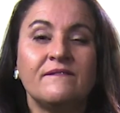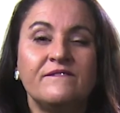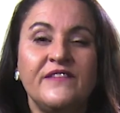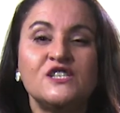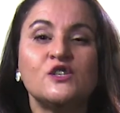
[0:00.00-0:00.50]

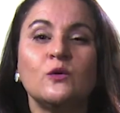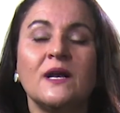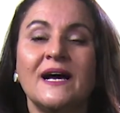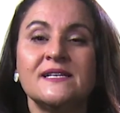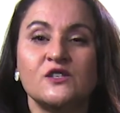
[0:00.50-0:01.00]

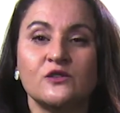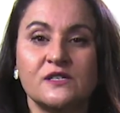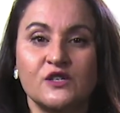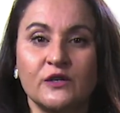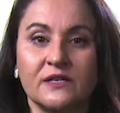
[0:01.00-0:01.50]
Visualize your
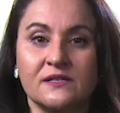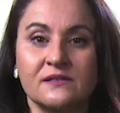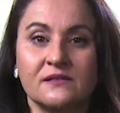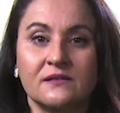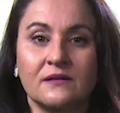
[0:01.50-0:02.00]

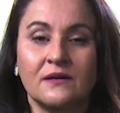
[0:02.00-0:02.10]
students.